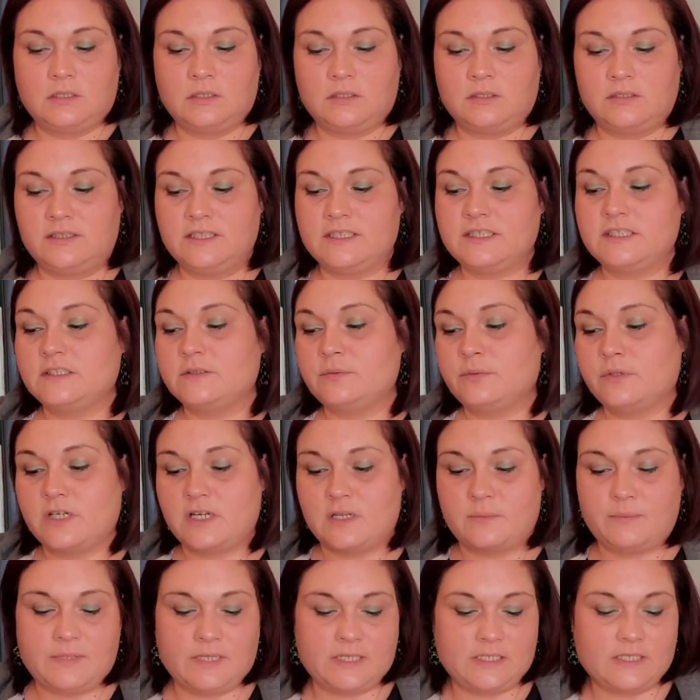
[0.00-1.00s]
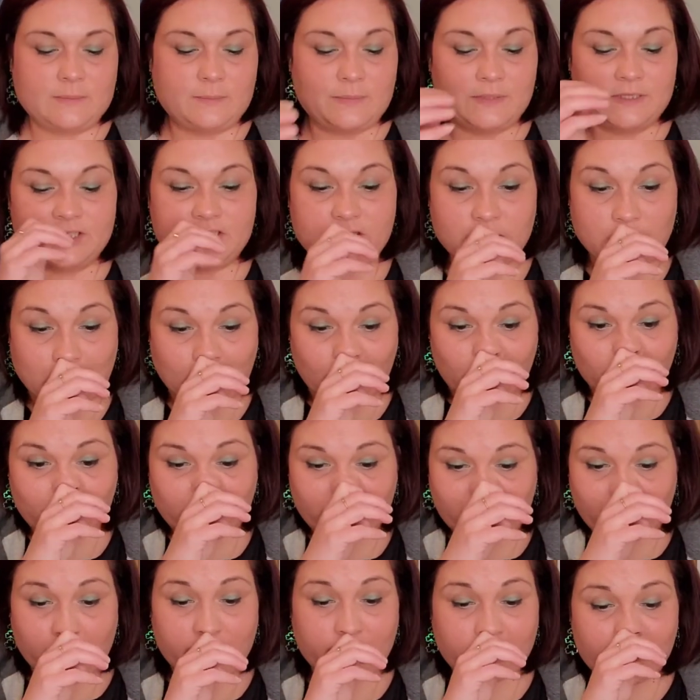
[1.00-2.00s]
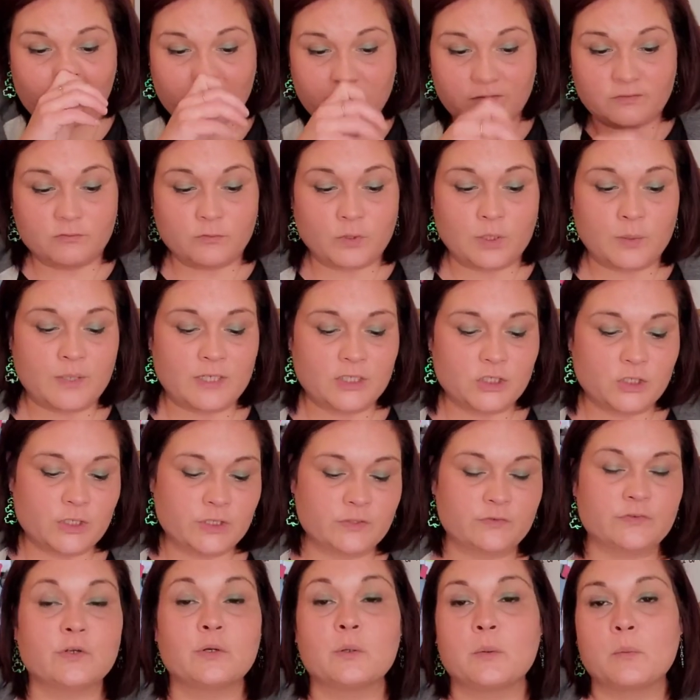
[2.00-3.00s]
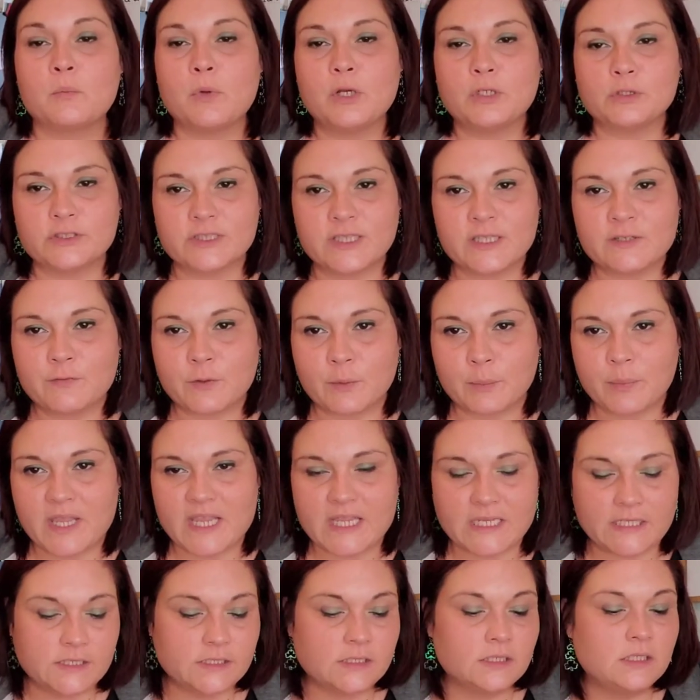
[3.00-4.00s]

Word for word: this one I picked up. It's a gold foil robot transfer, mostly for paint.